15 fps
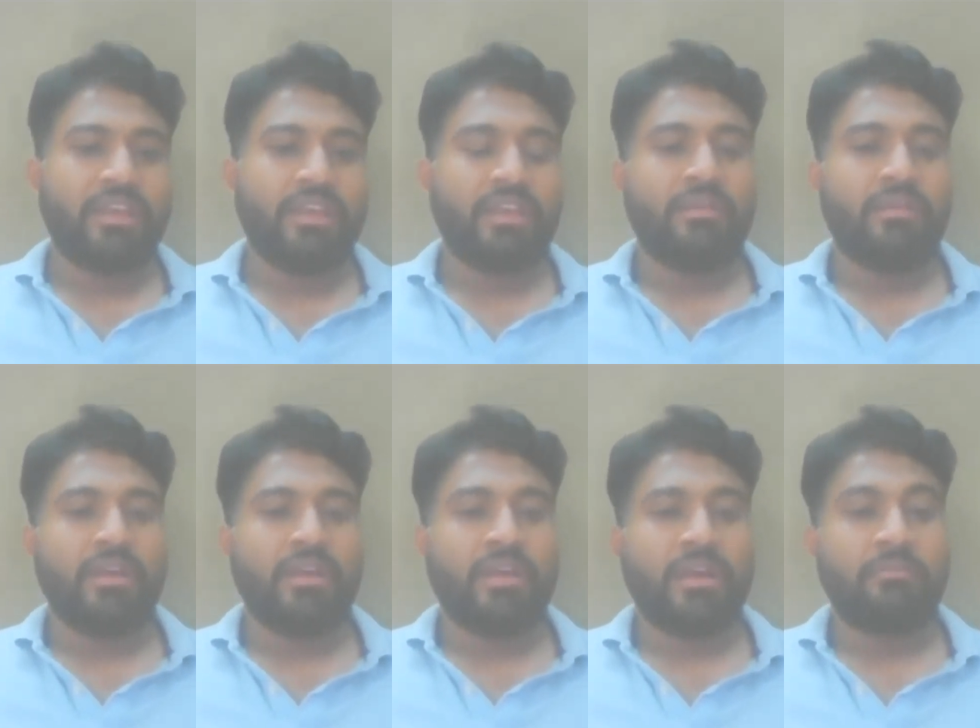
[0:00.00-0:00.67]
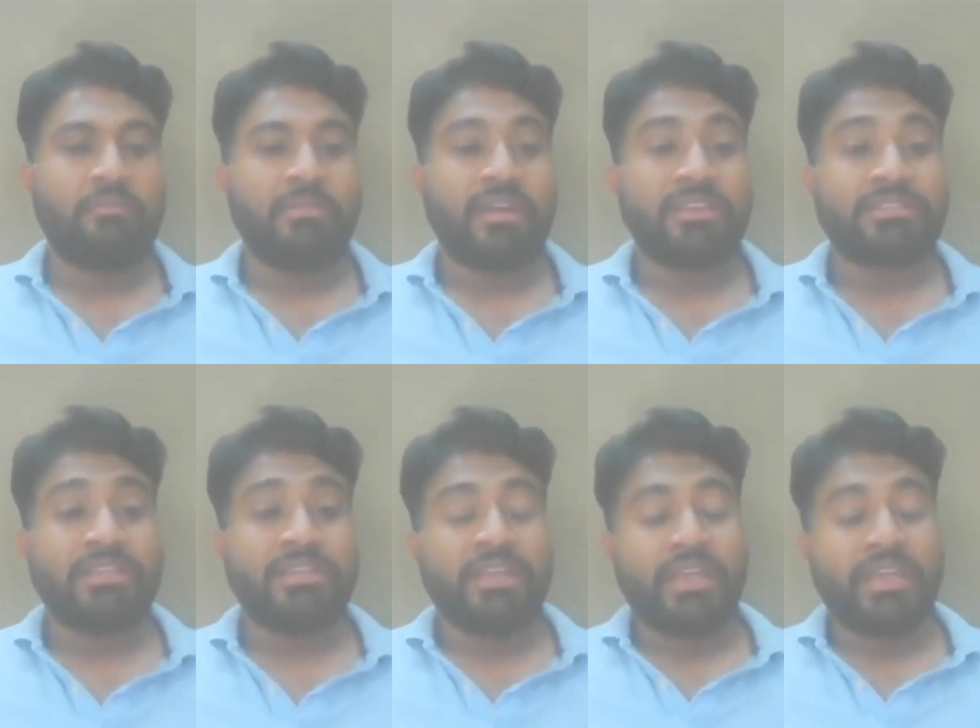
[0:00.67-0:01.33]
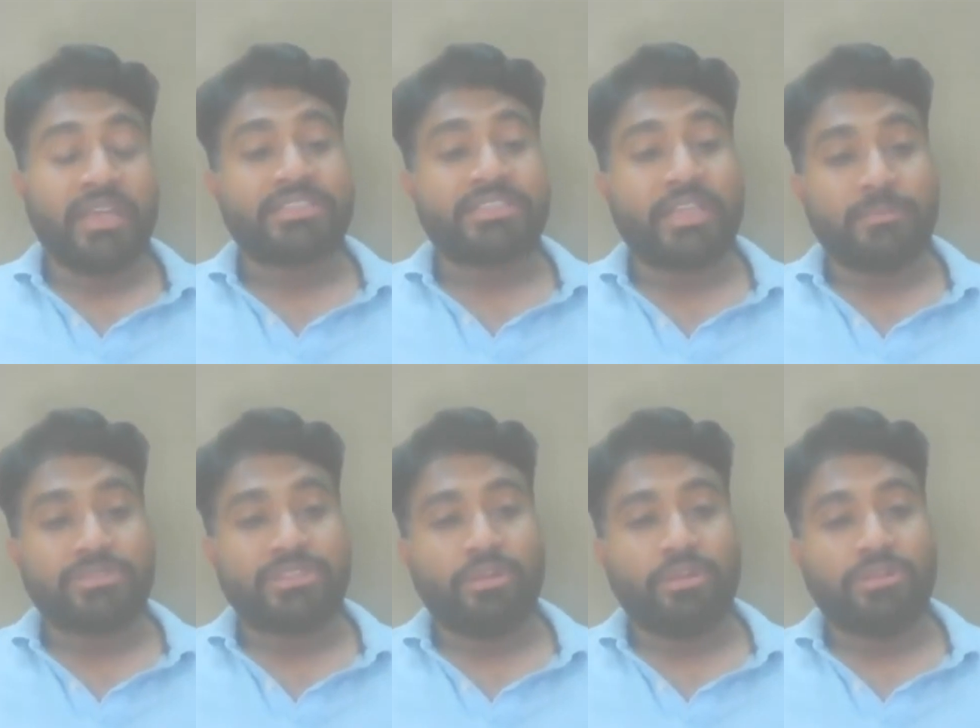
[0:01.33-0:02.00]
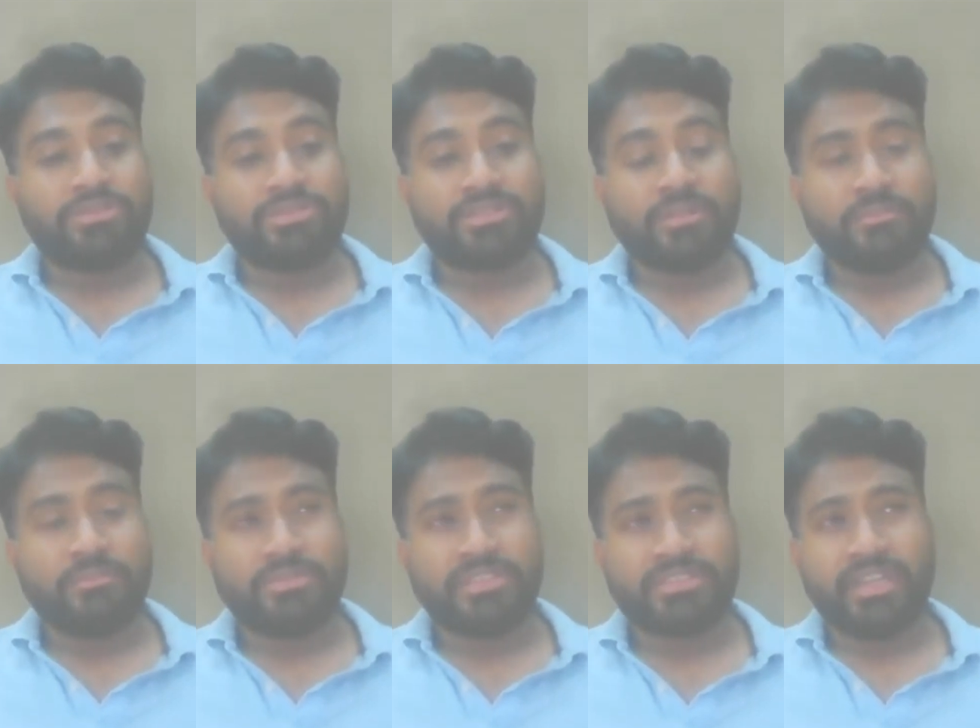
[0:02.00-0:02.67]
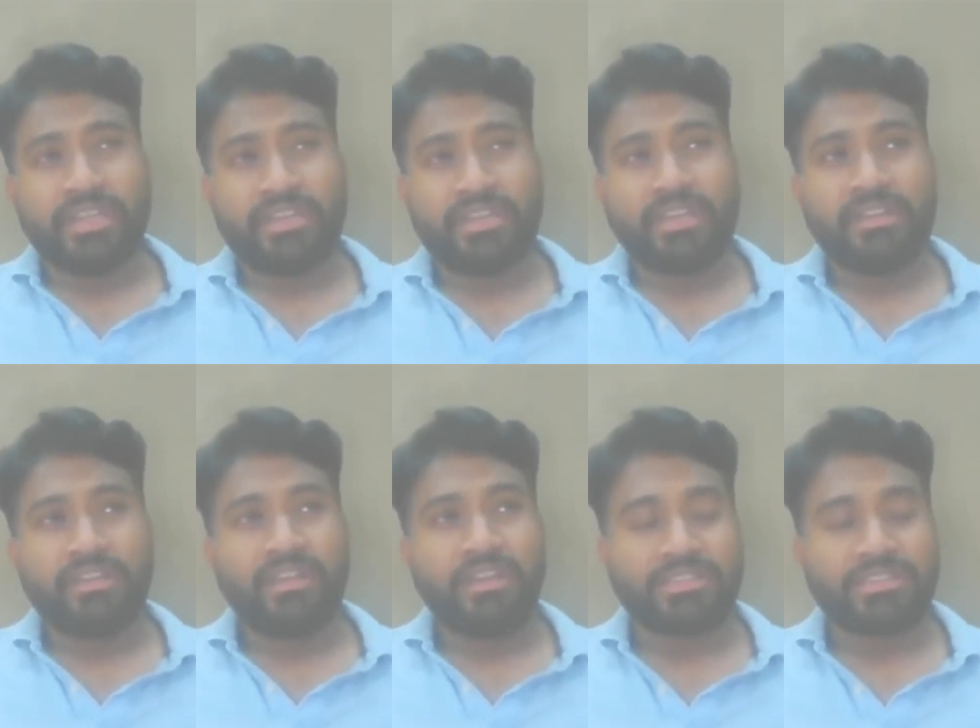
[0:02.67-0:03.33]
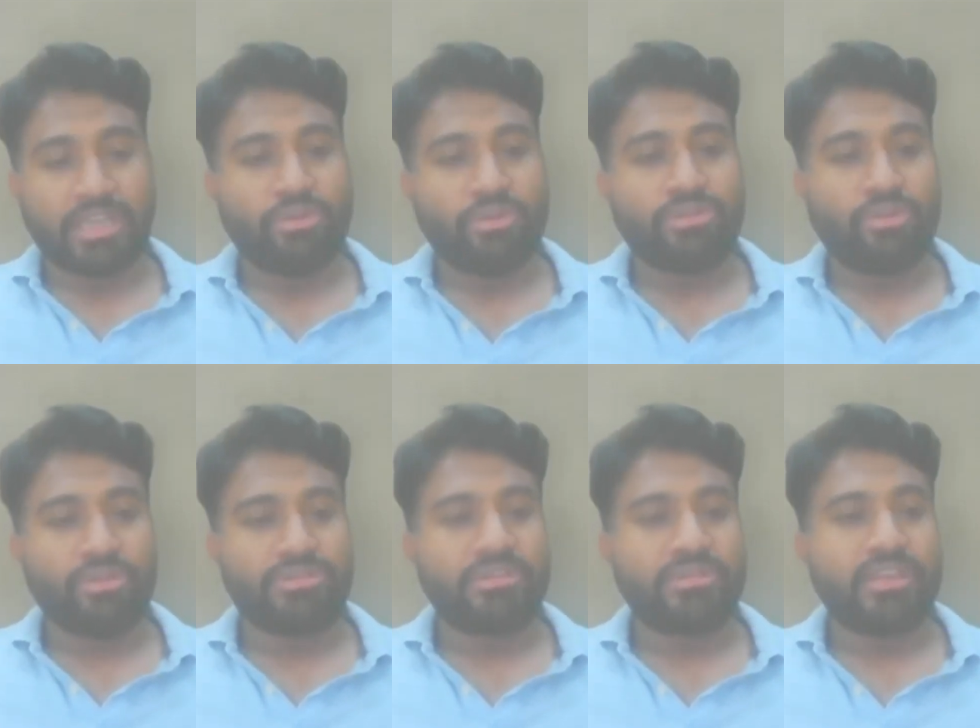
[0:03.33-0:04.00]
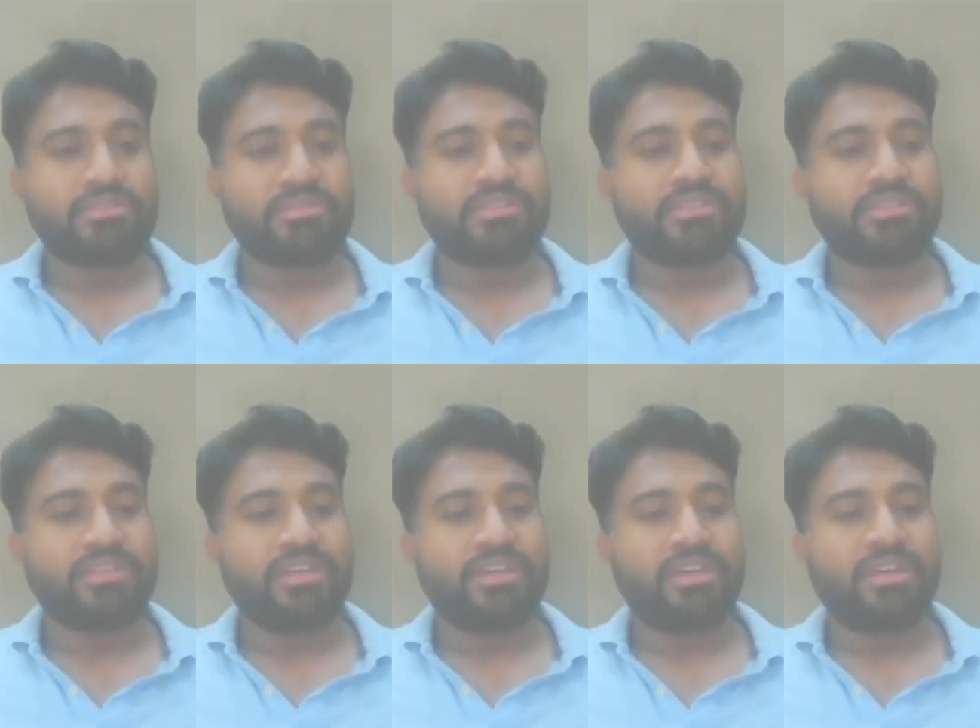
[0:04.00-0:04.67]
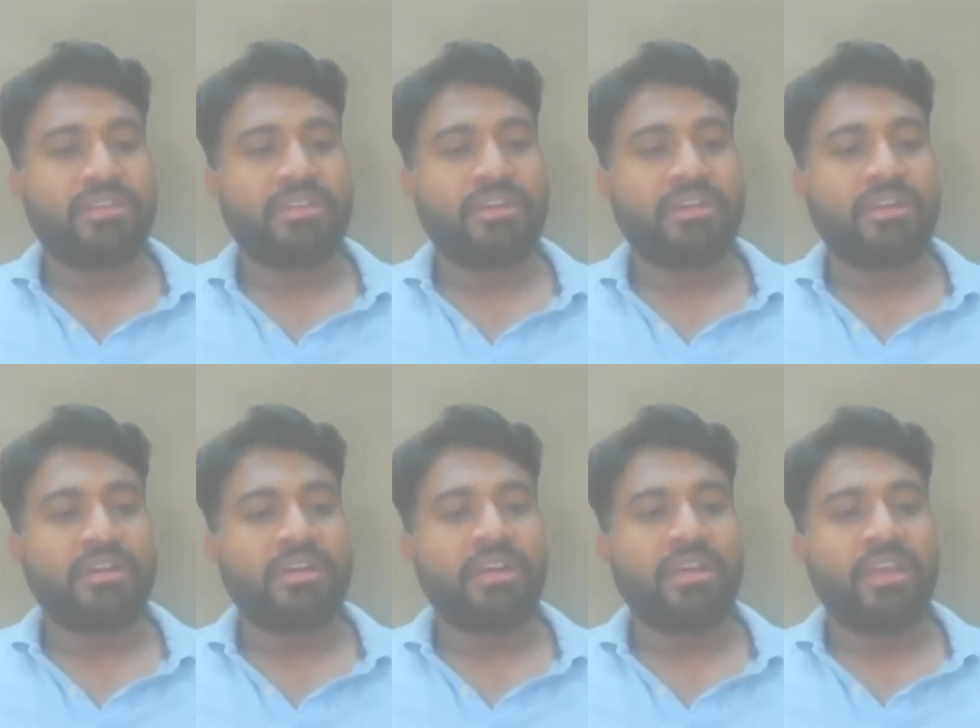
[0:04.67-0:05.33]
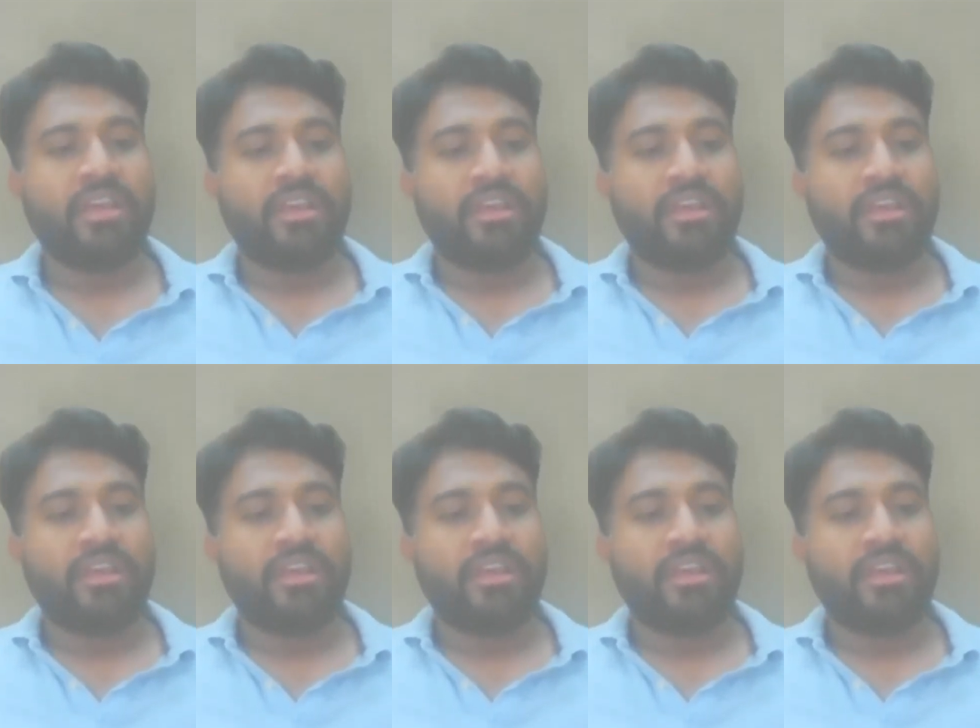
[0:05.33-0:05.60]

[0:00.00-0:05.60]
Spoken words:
In stem cell also, some state in the south also gives the